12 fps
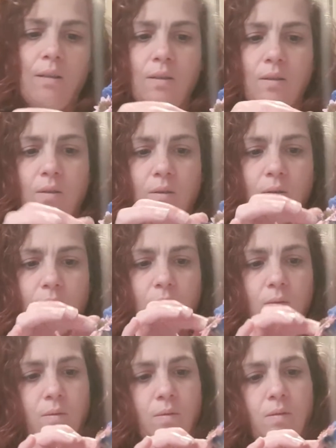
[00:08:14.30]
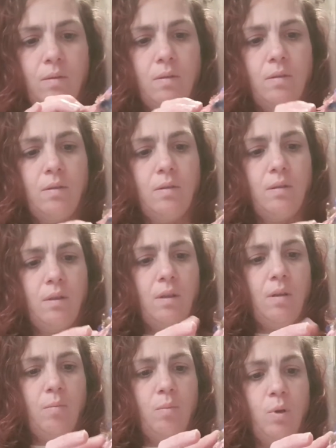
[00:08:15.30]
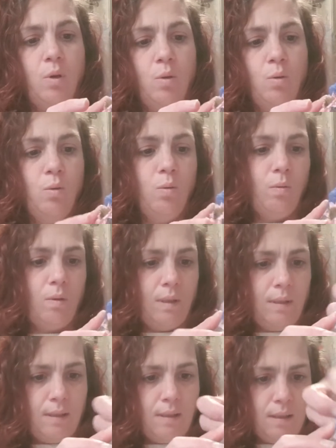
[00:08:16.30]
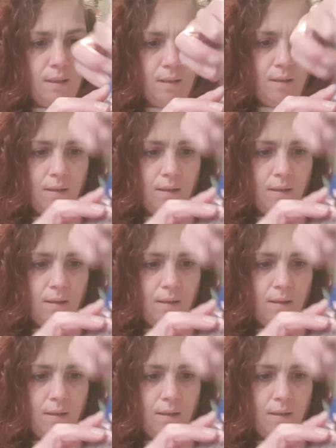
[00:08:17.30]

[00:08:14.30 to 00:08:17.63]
So the blue is done